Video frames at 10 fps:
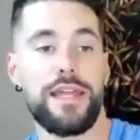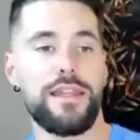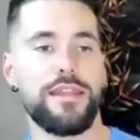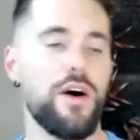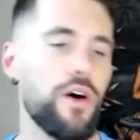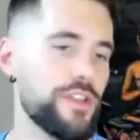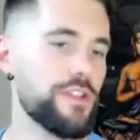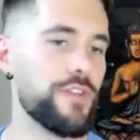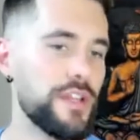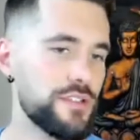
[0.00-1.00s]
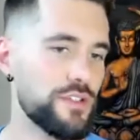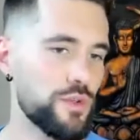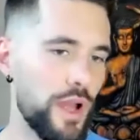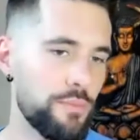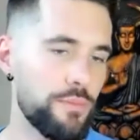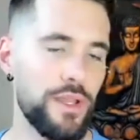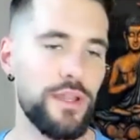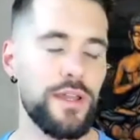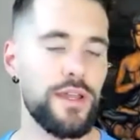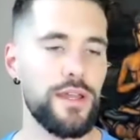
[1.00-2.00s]
and all the defenses are up, and
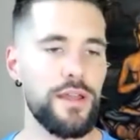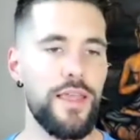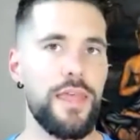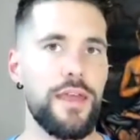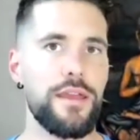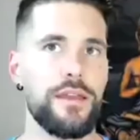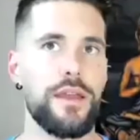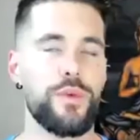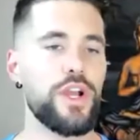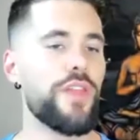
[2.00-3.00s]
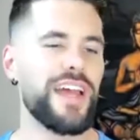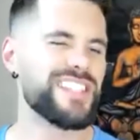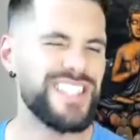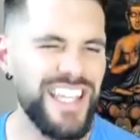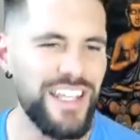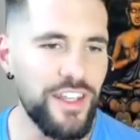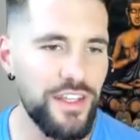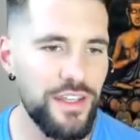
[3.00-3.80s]
and we call that sin.